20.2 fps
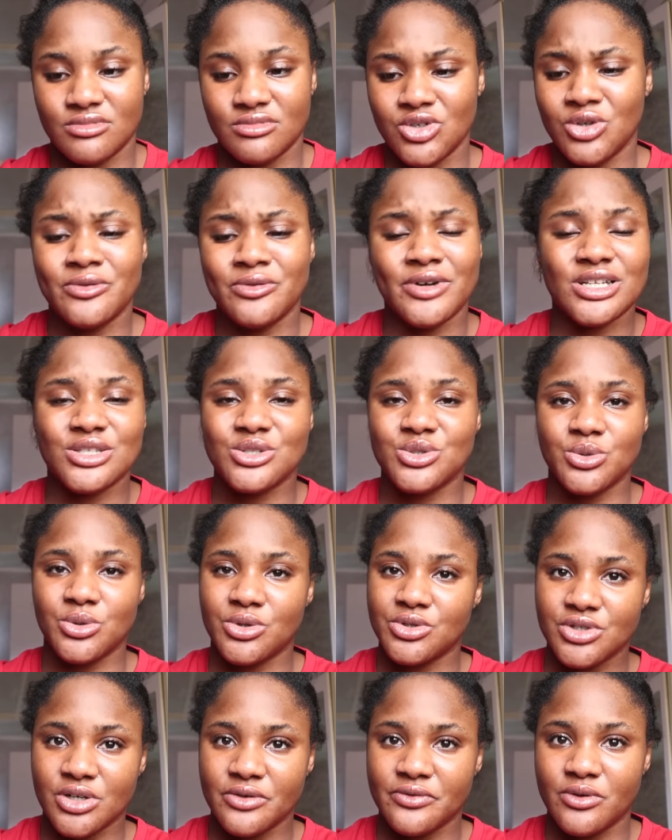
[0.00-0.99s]
Over
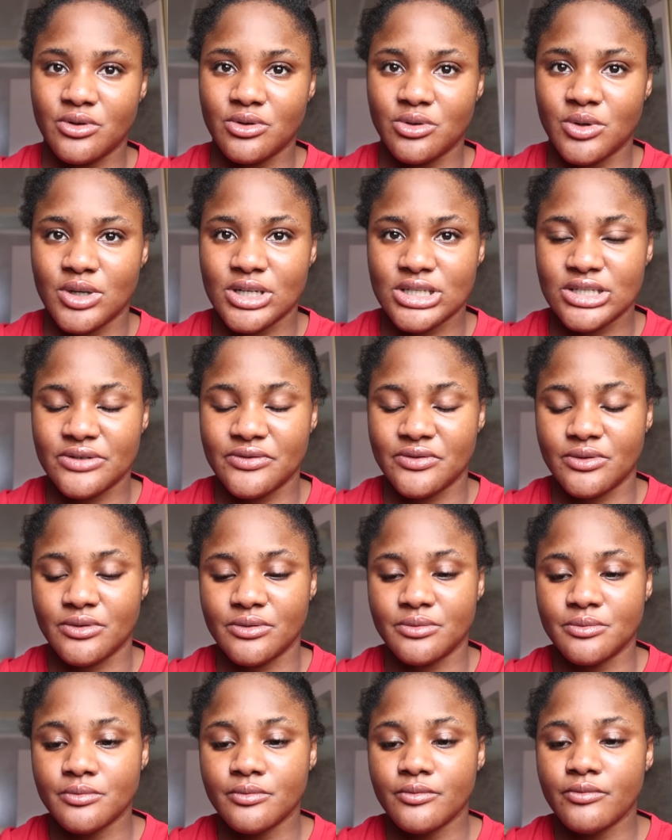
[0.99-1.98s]
200 followers. Even
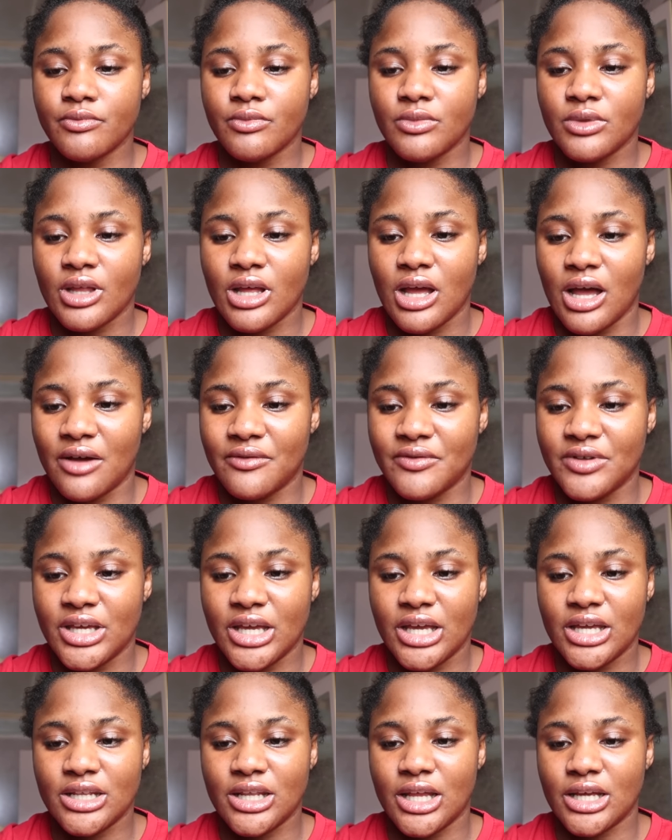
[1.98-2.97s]
I've
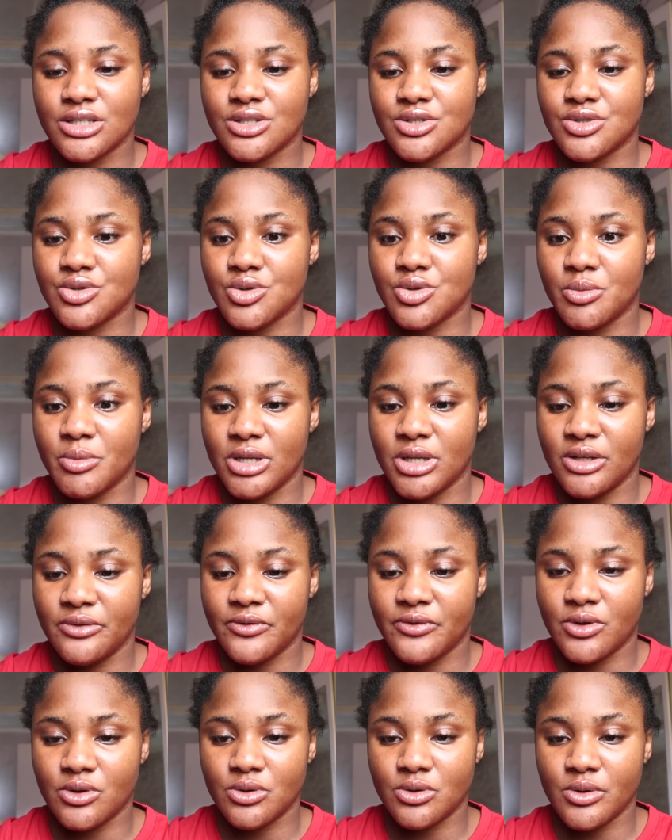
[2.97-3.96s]
gained like so many
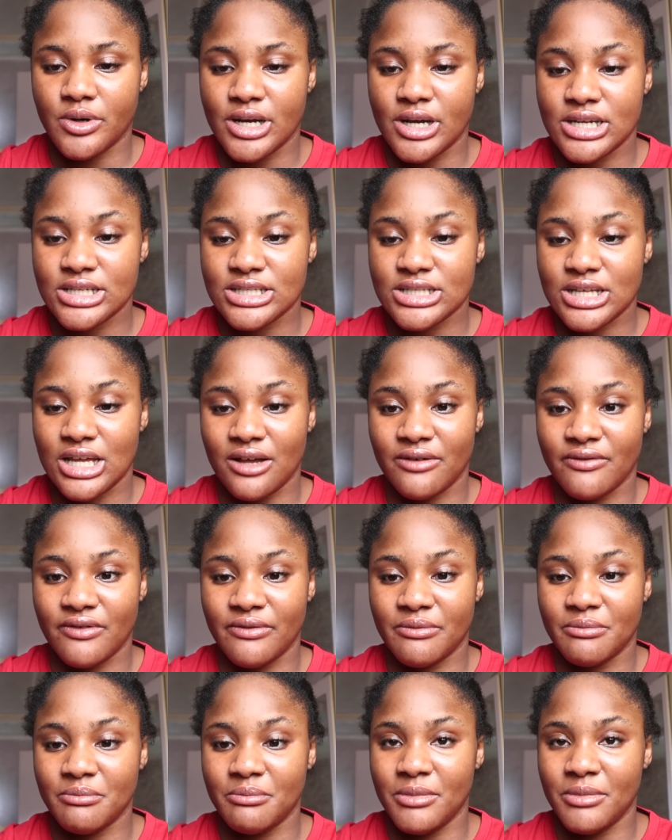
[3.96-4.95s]
followers.
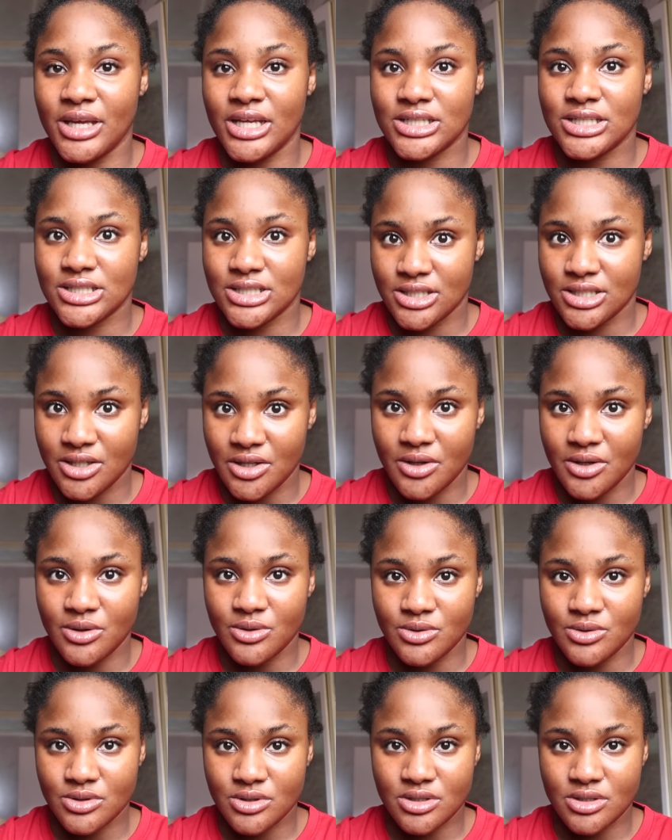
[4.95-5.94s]
I've made
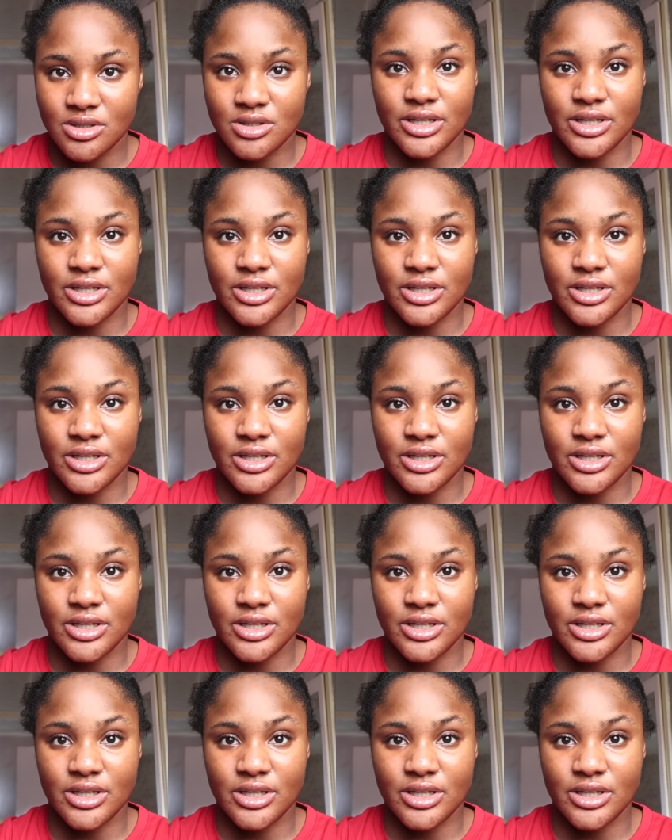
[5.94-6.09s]
sales.